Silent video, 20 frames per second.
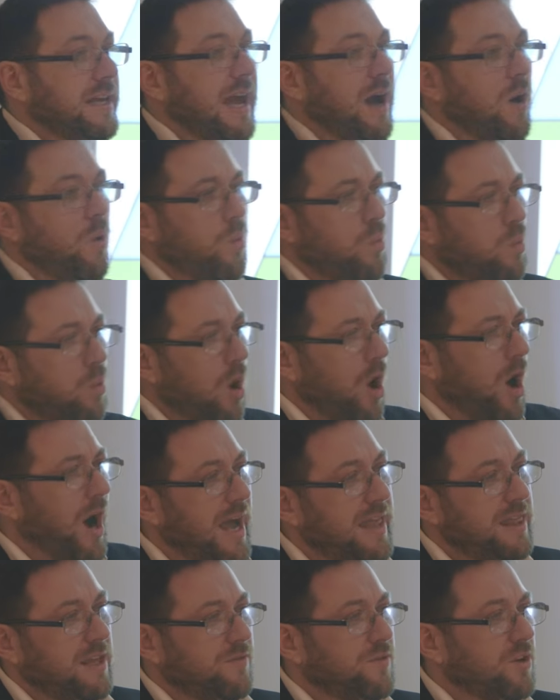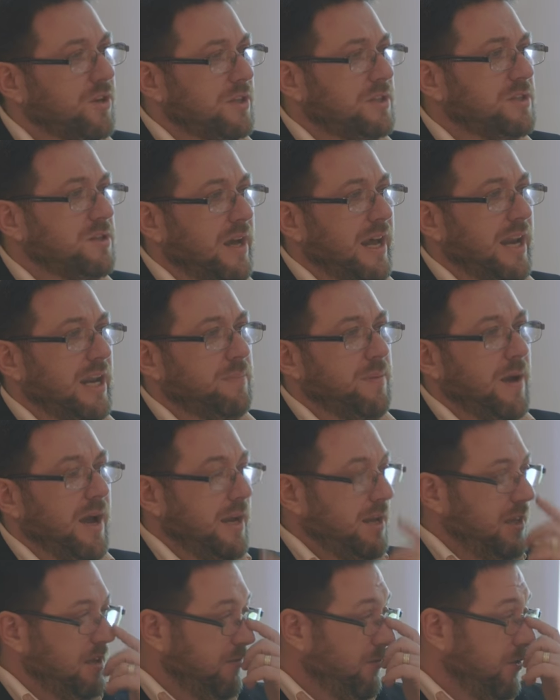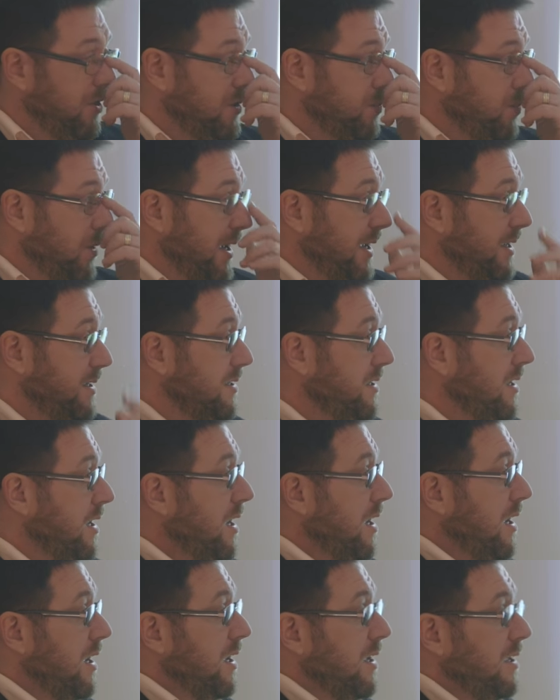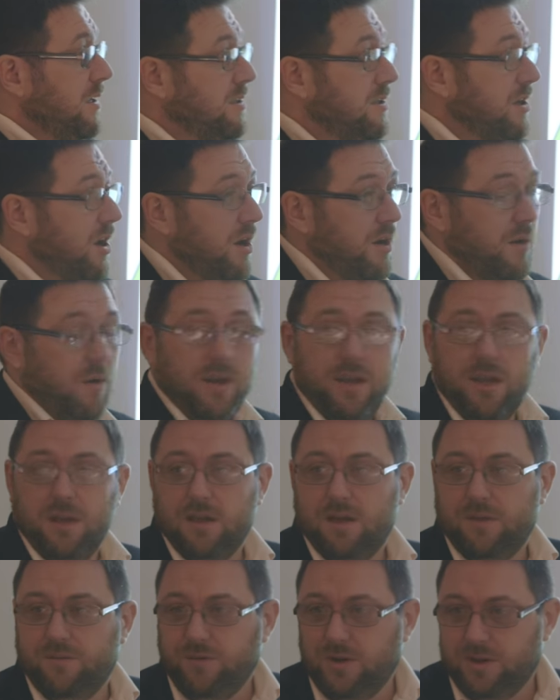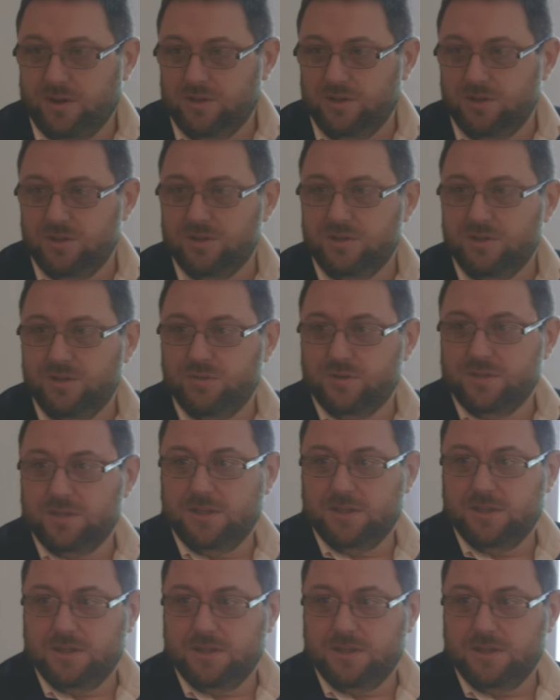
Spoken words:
out why they've got the sciatic pain in the first place. So if I can use you as an